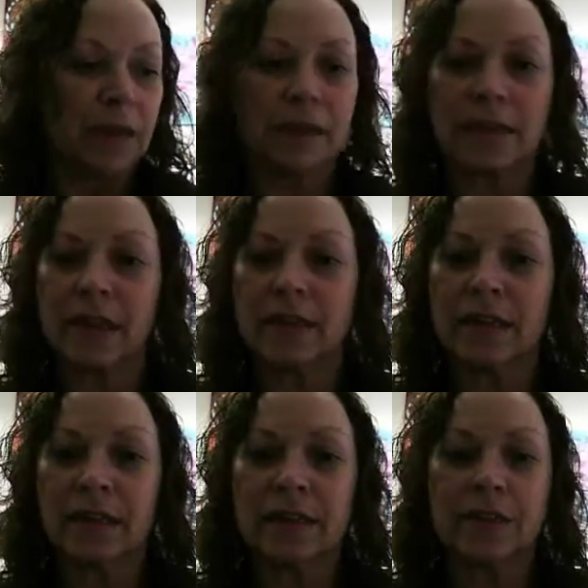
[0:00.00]
discuss
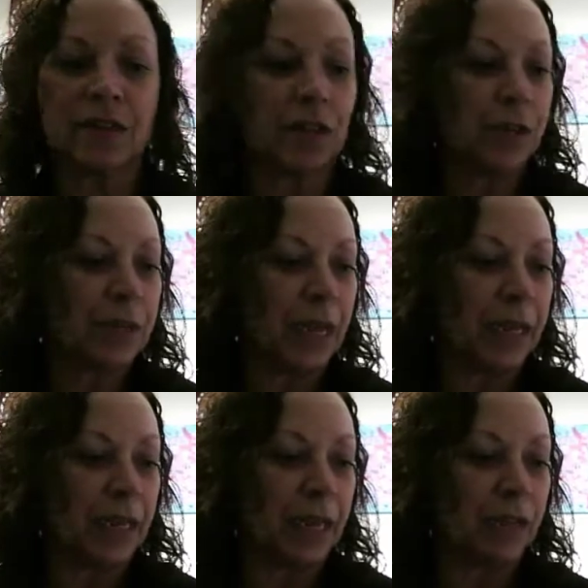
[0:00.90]
at least 2
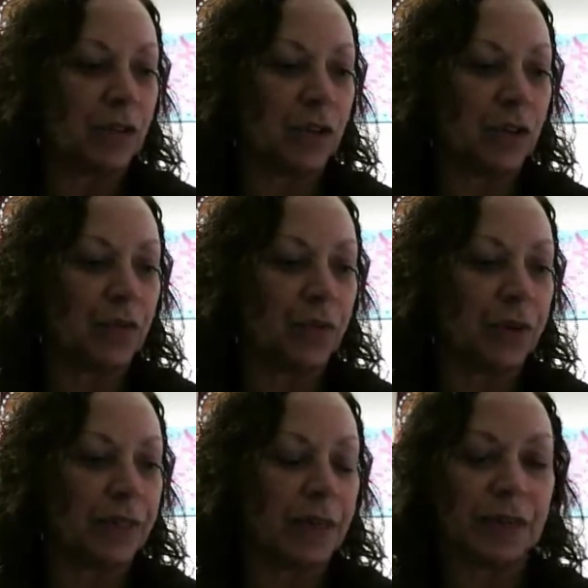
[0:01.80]
techniques used
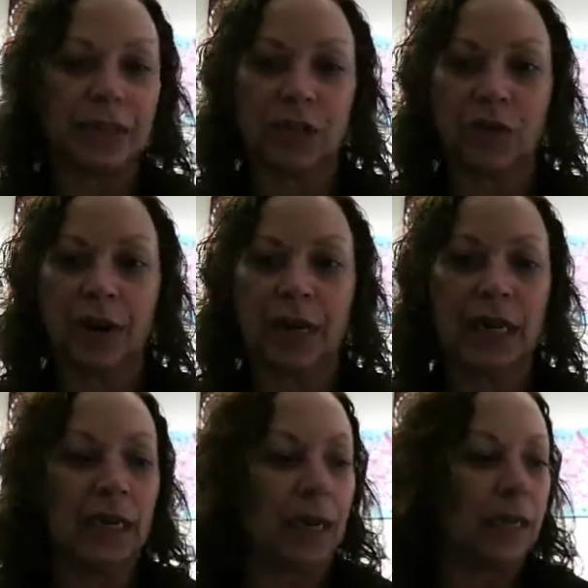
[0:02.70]
for assessing
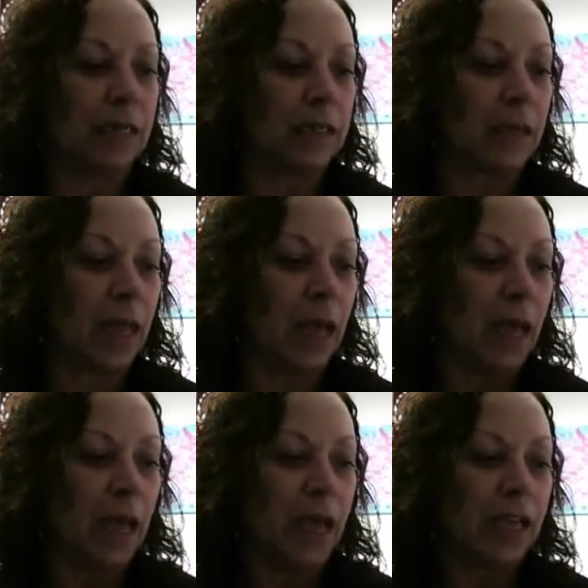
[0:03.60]
training needs,
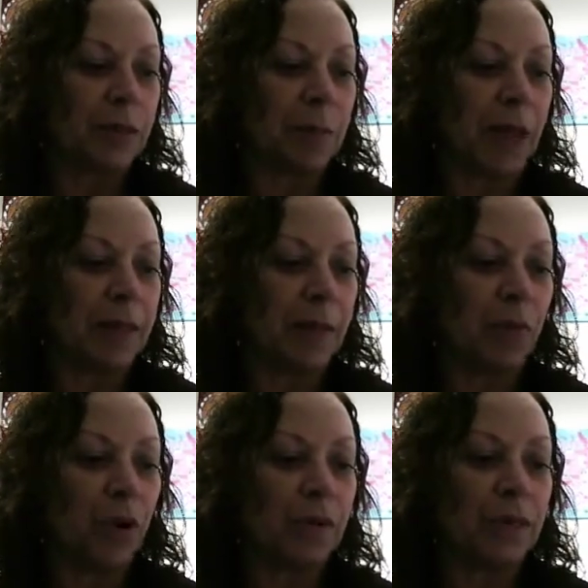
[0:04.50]
explain the
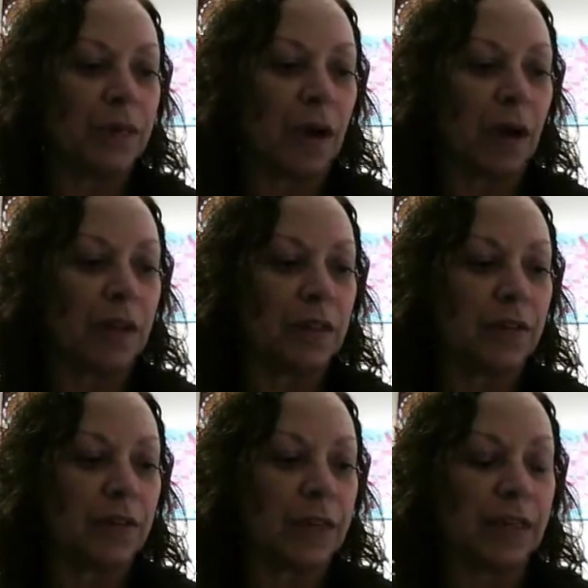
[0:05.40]
pros and cons
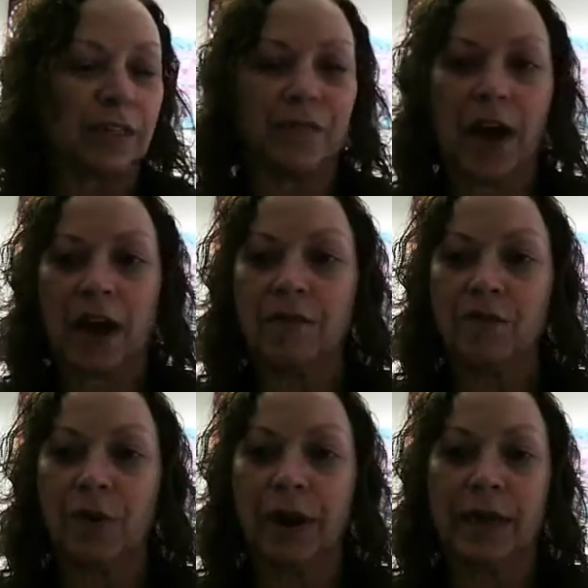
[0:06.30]
of at least
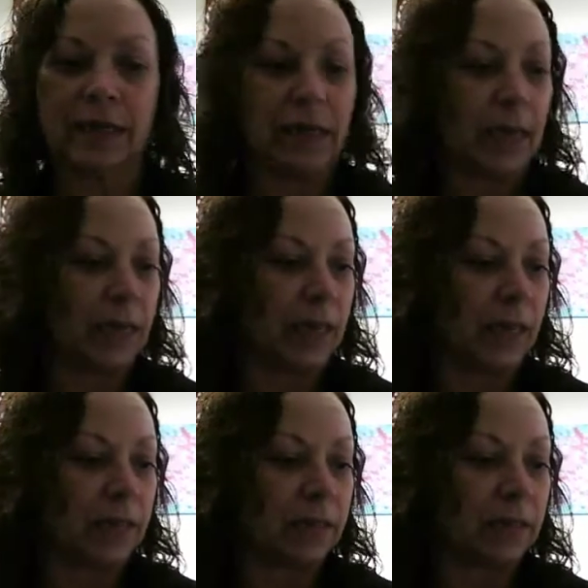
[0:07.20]
5 training
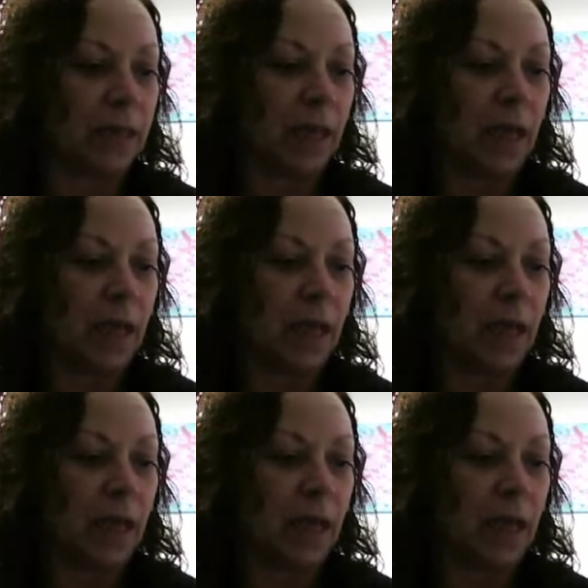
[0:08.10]
techniques,